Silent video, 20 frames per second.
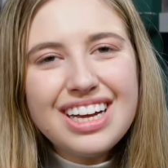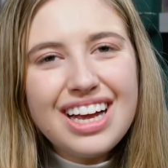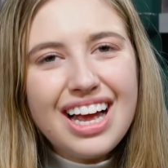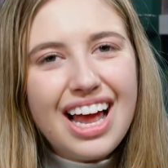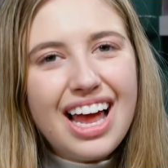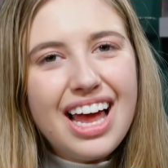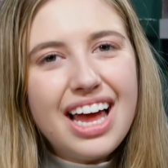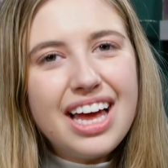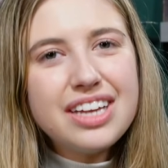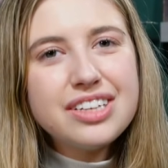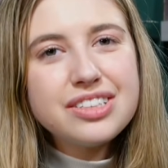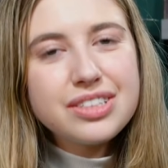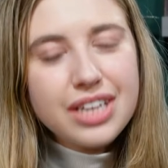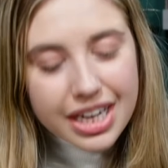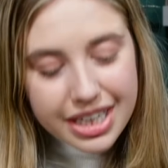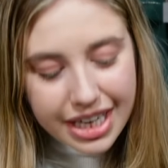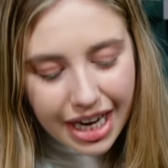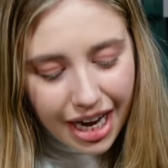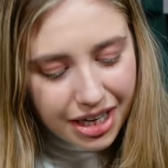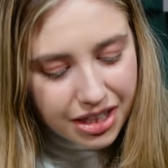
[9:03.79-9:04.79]
And
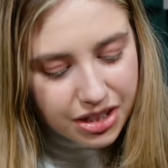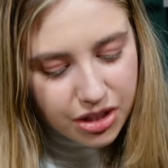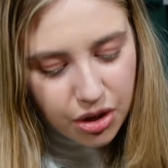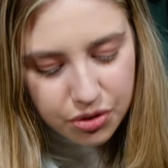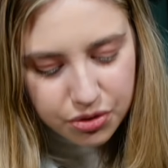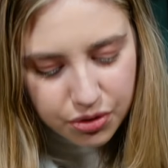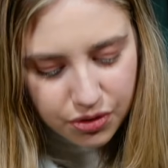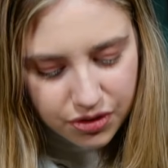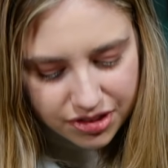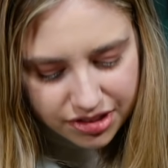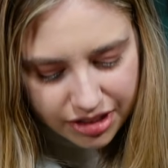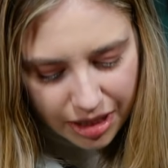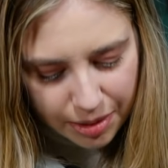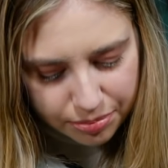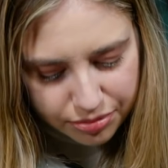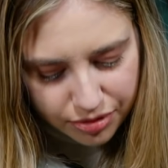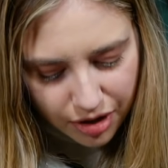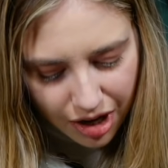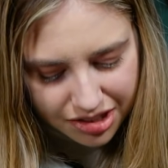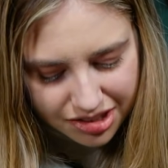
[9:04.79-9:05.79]
again, go through the same
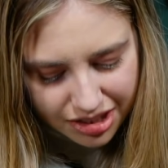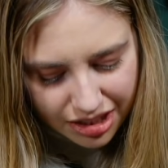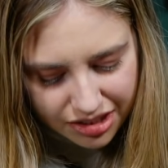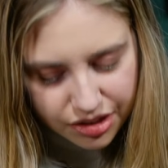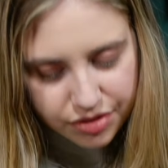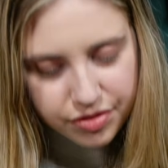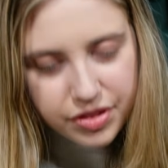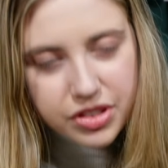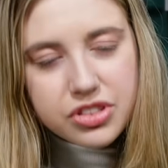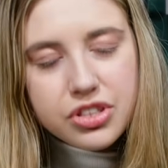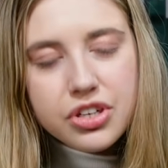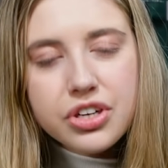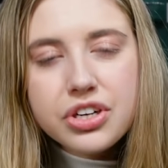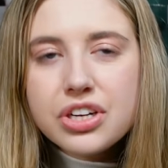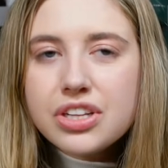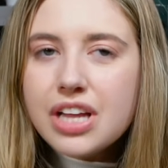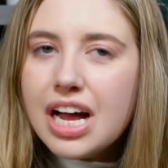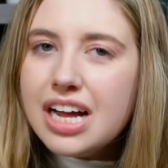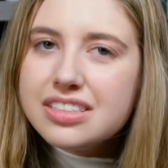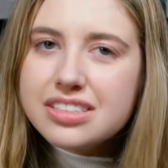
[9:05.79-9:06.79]
process of
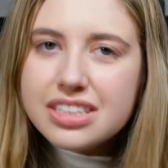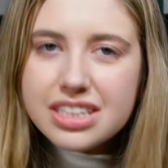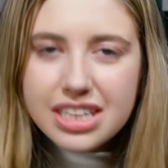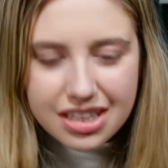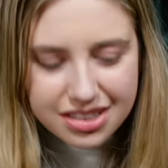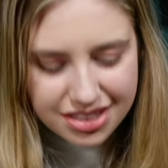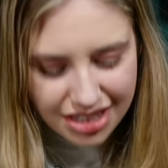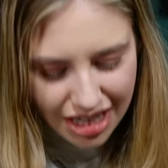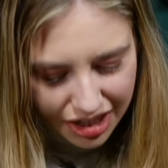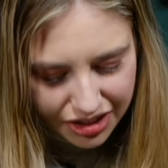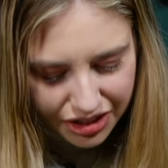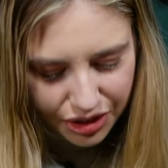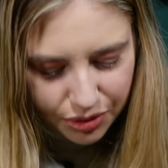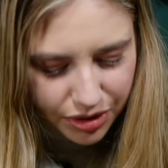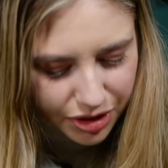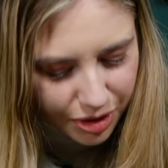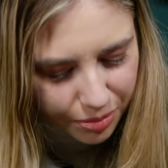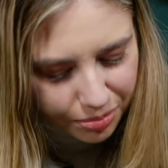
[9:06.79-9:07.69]
internalizing exactly what you're